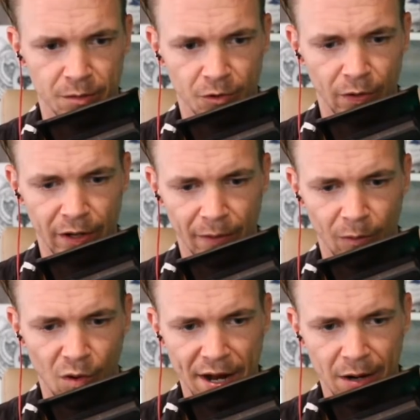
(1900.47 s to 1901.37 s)
We're only on the
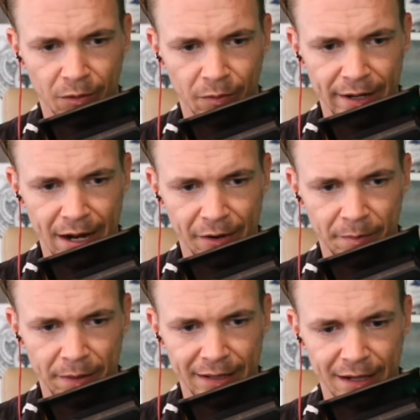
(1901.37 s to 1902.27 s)
1 hour right now to
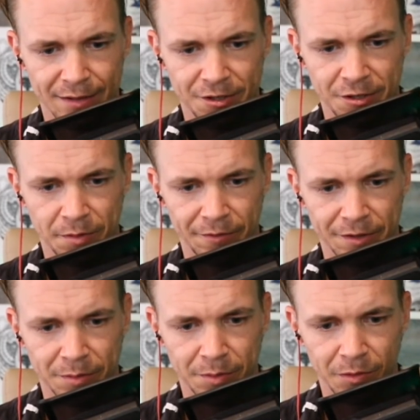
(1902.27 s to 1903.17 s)
make that super
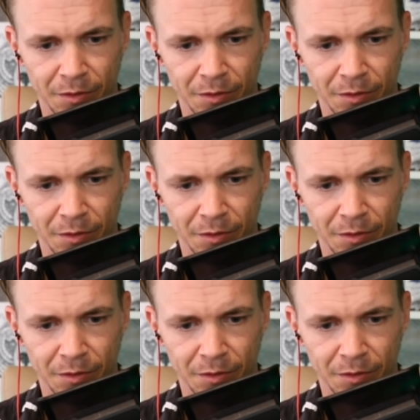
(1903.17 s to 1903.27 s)
visible.